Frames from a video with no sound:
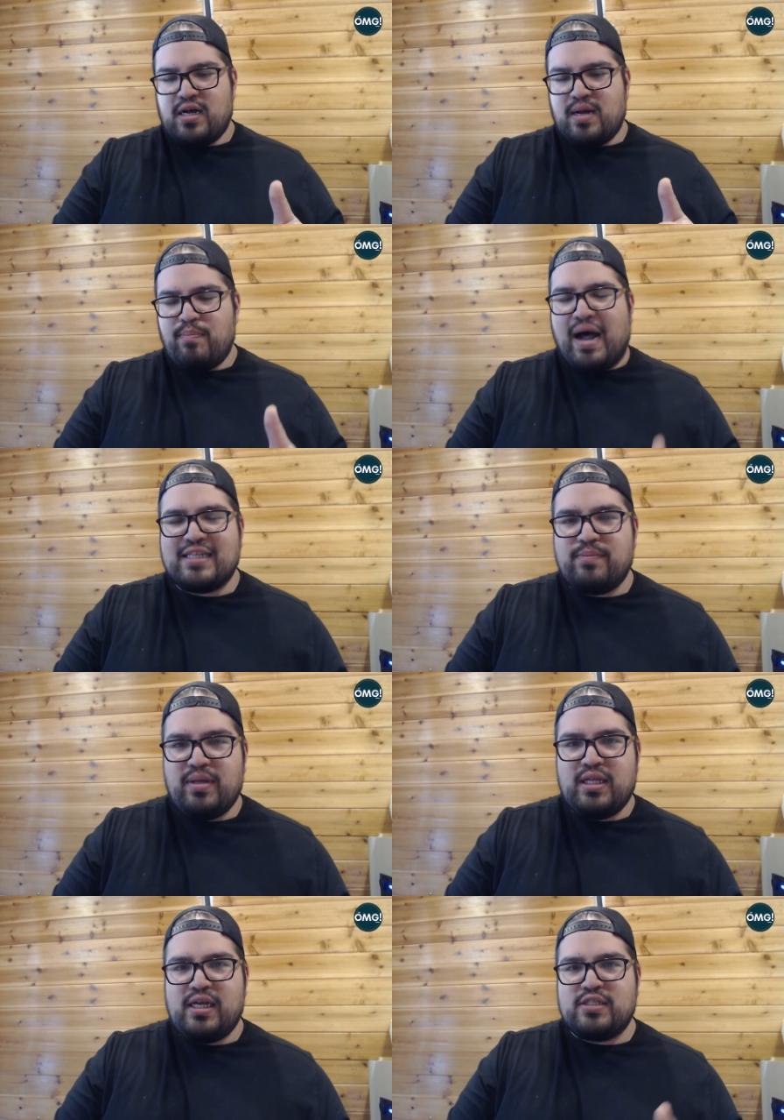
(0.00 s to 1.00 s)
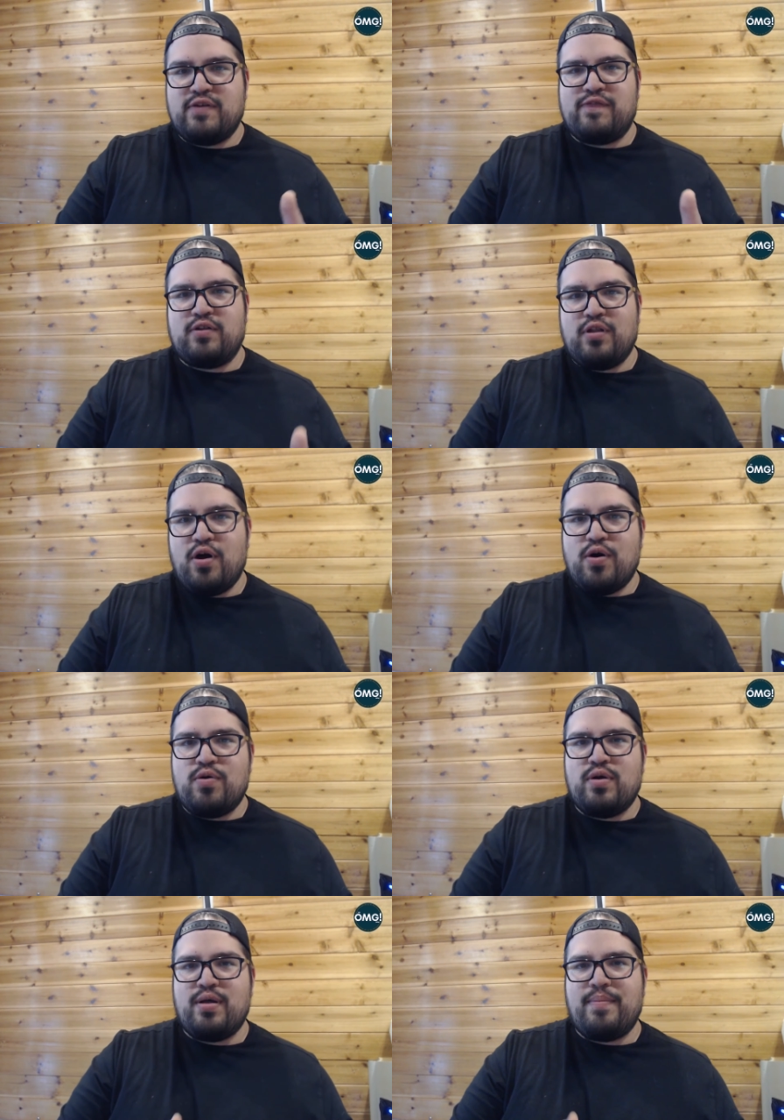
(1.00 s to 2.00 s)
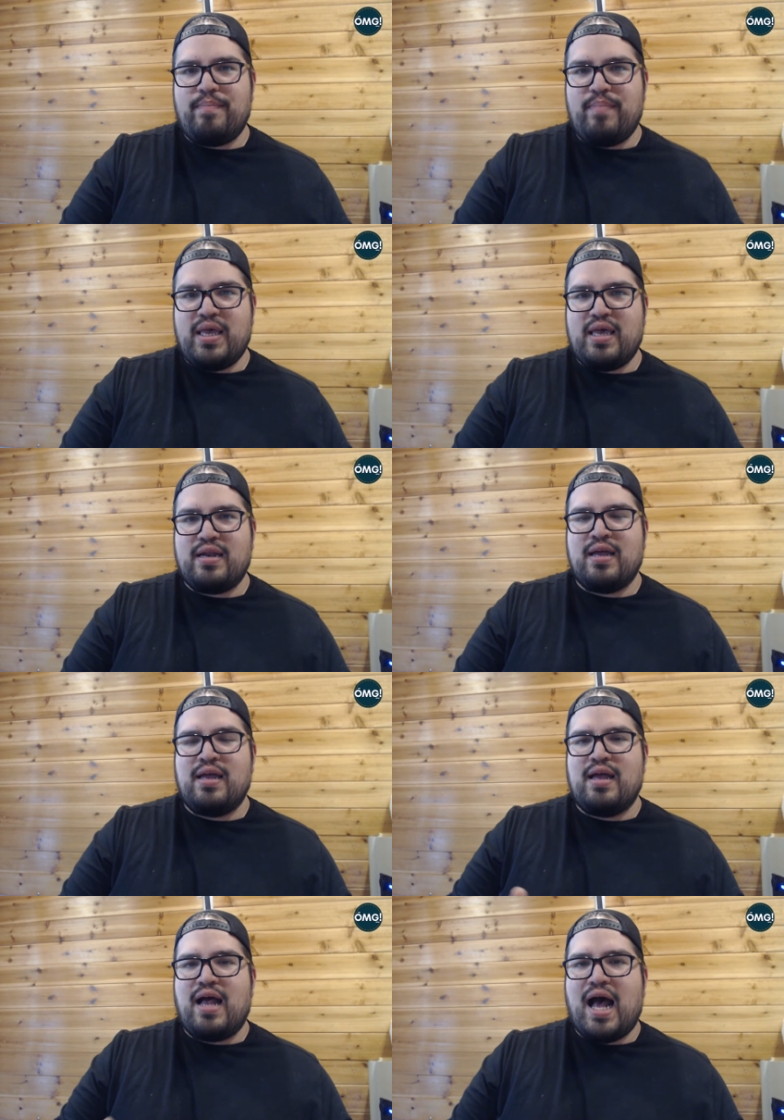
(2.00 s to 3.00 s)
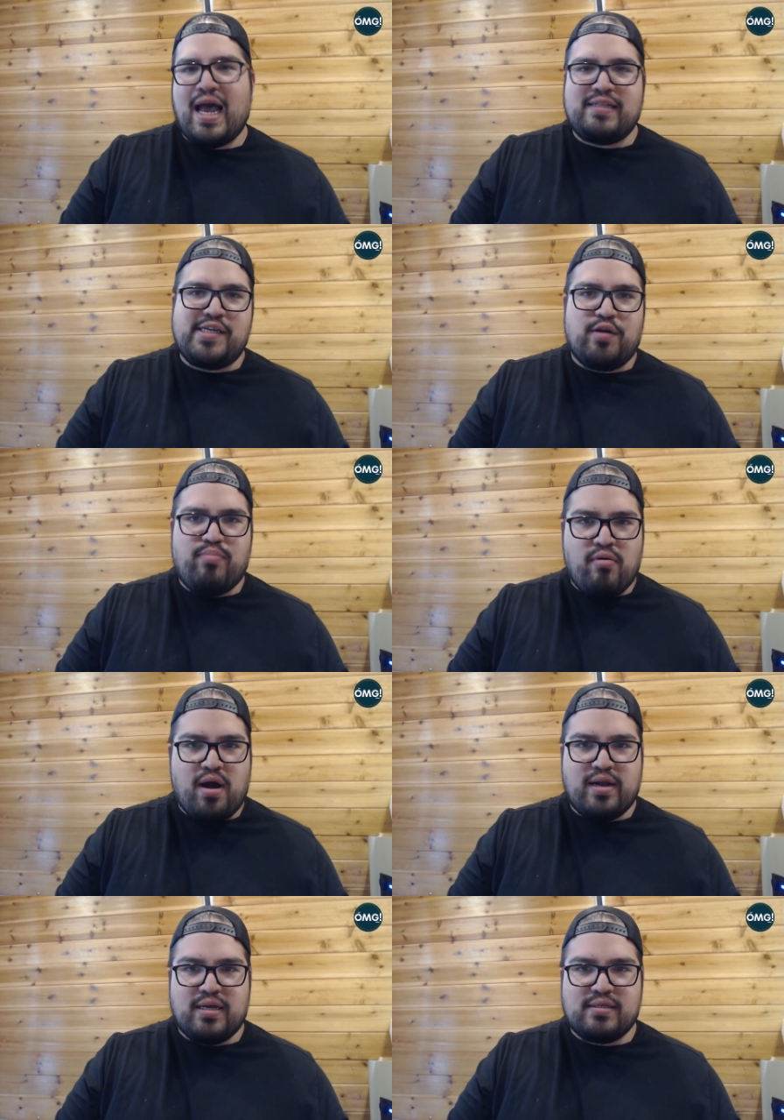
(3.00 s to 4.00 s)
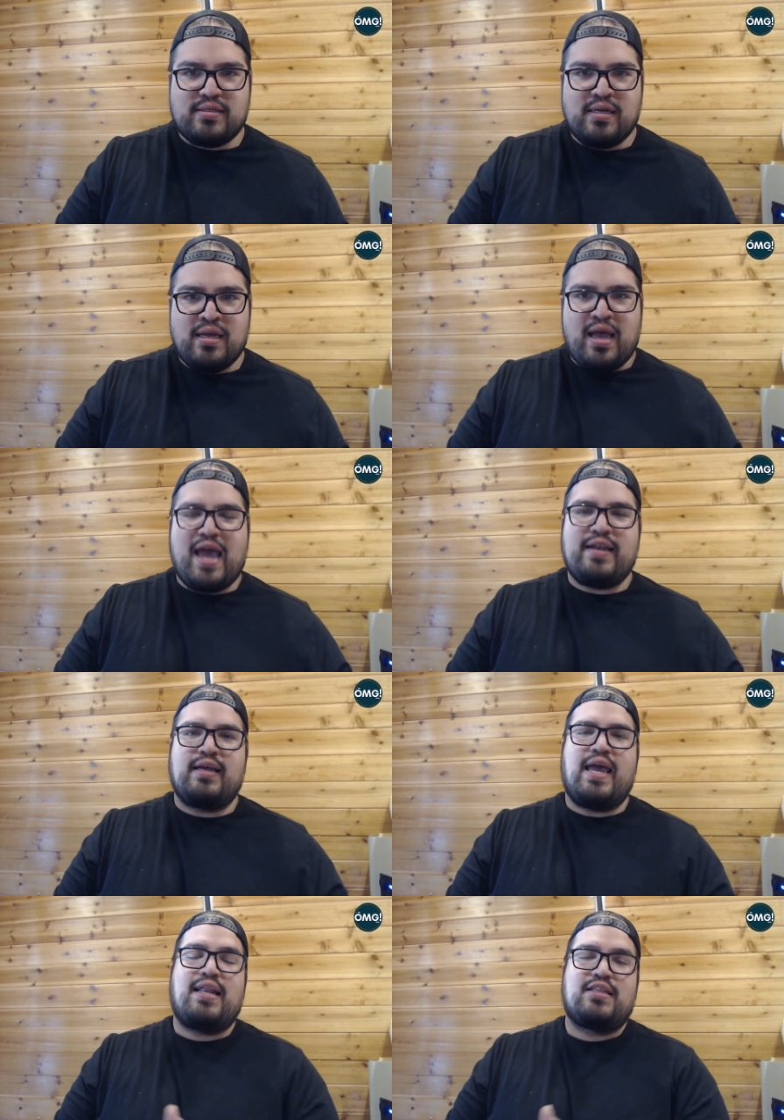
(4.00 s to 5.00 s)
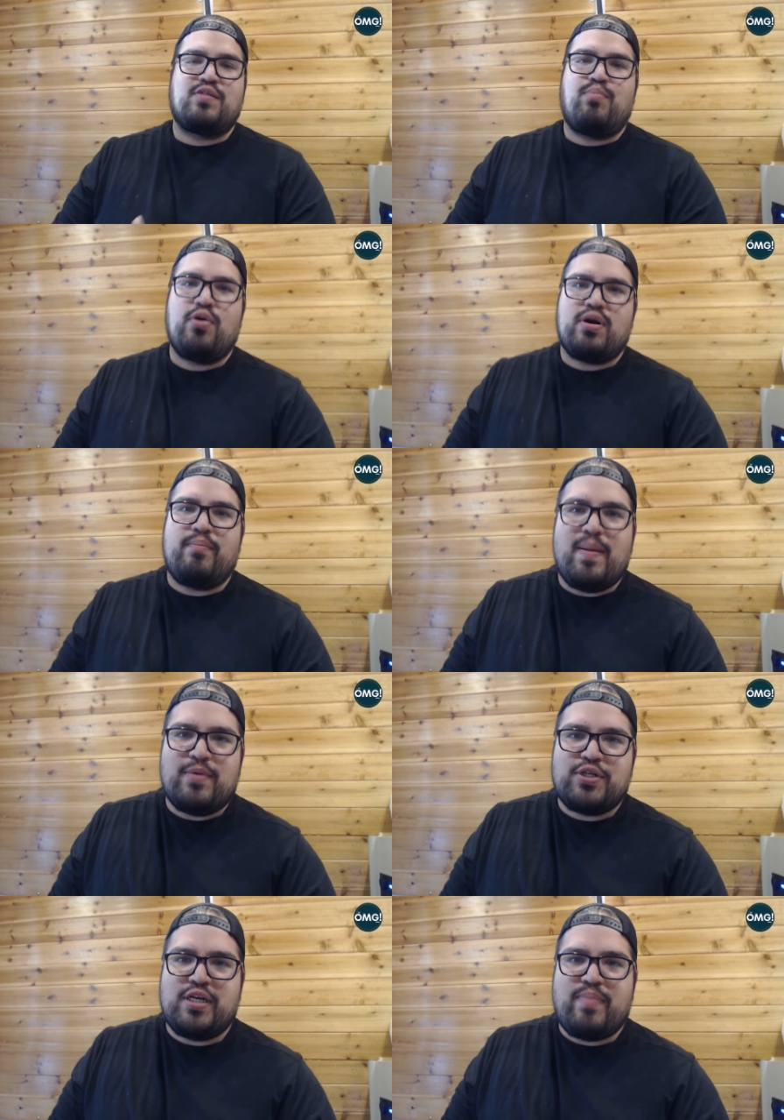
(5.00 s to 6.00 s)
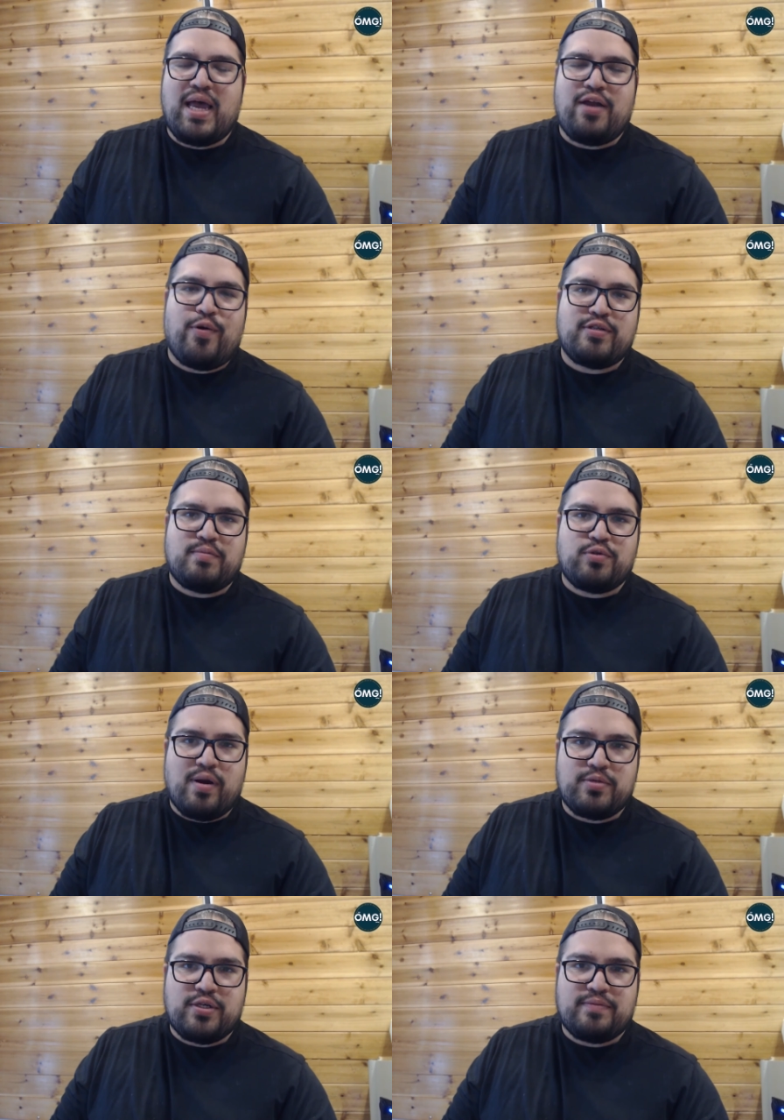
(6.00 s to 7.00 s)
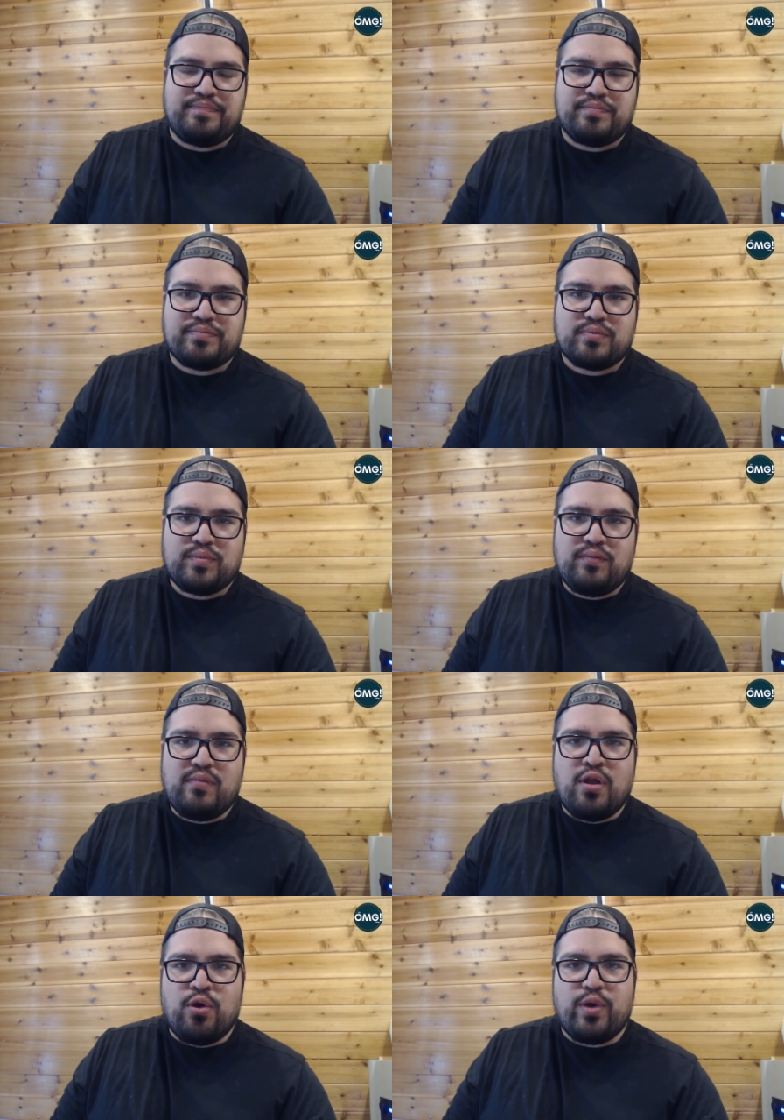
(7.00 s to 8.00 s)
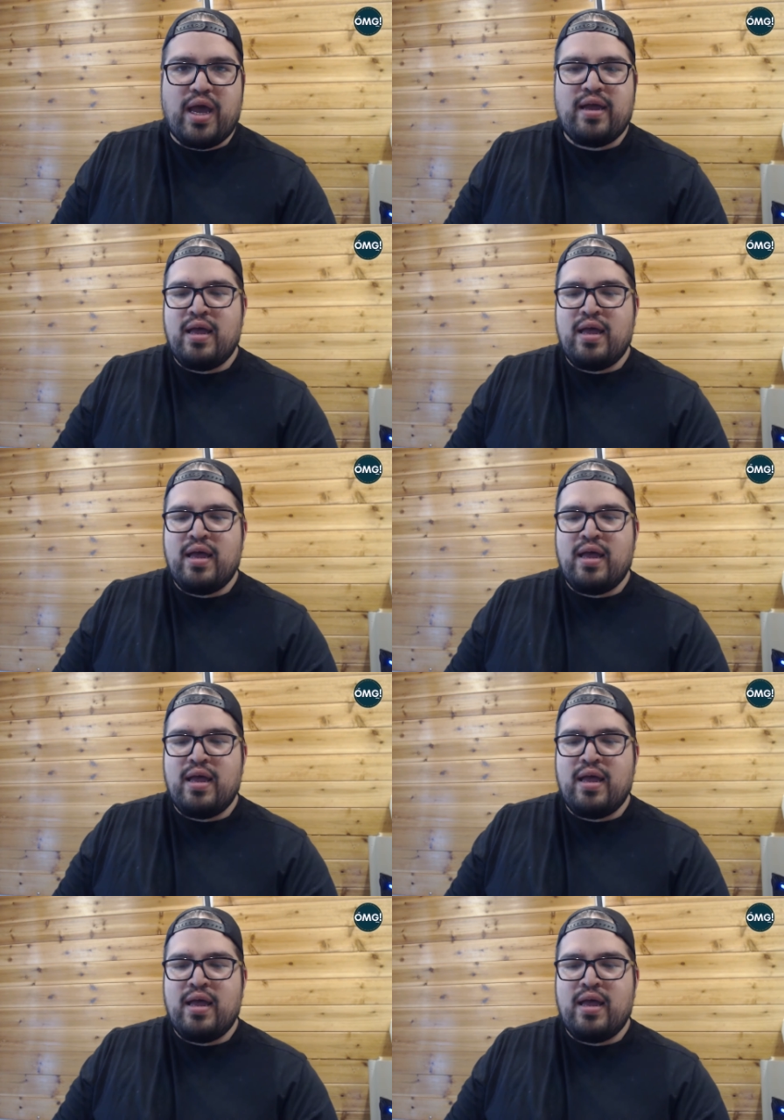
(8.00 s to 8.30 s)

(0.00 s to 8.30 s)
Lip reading: possibilities for low, mid, high tier products, and can it support a membership and or subscription? Okay,